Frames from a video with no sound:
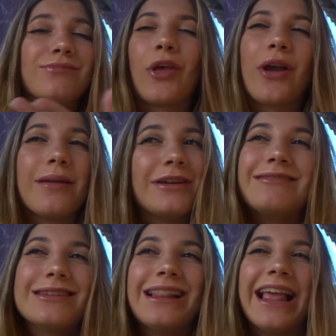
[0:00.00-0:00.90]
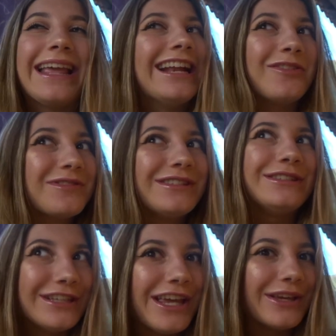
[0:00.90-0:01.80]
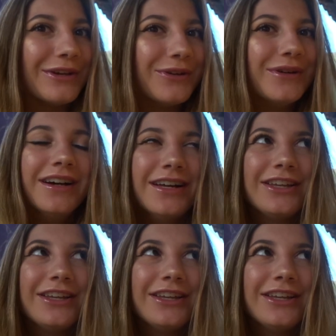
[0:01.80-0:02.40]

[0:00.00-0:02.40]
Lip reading: okay, babe, she, like, he don't see you,